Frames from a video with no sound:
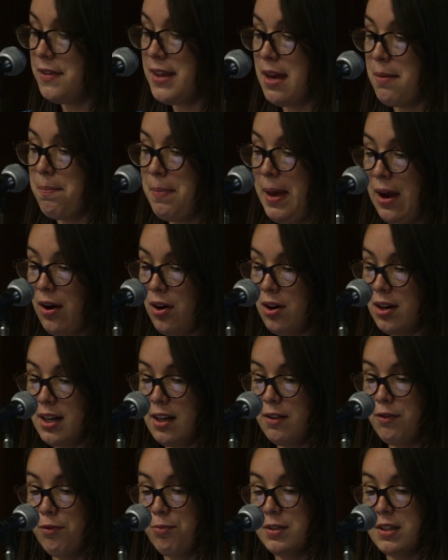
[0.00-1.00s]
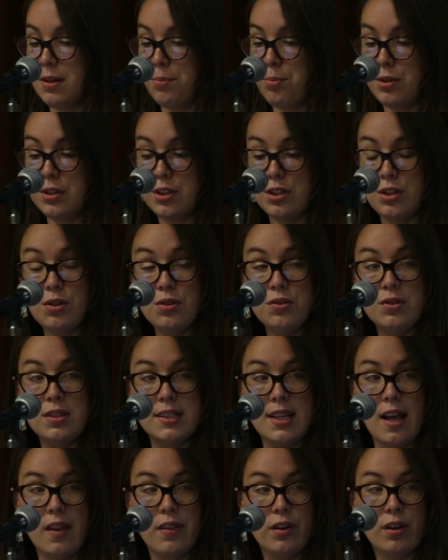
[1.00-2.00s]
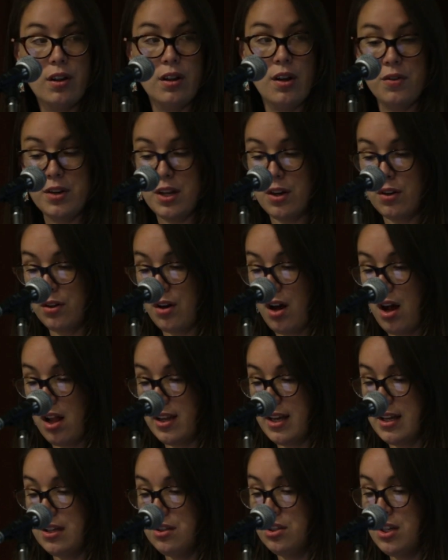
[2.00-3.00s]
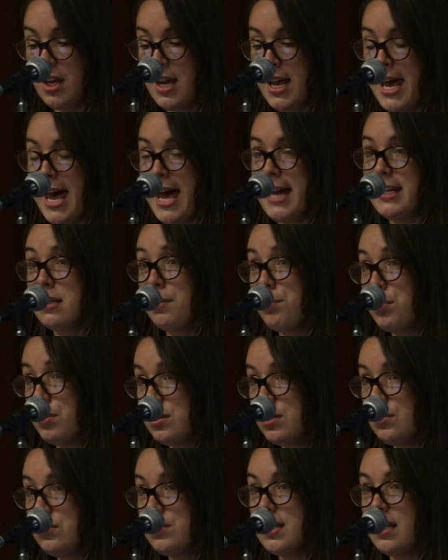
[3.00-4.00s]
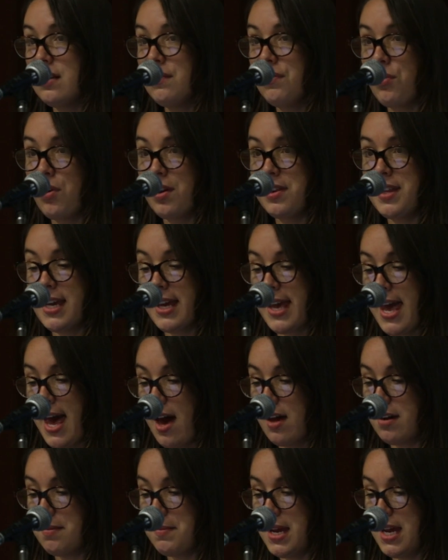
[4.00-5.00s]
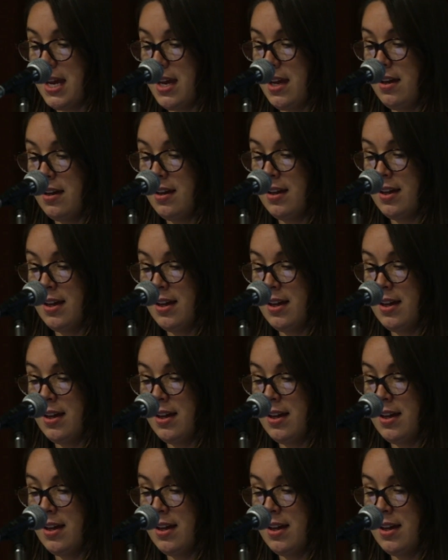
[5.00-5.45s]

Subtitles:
of the imperative to produce settler colonial knowledge and to produce it for the academy.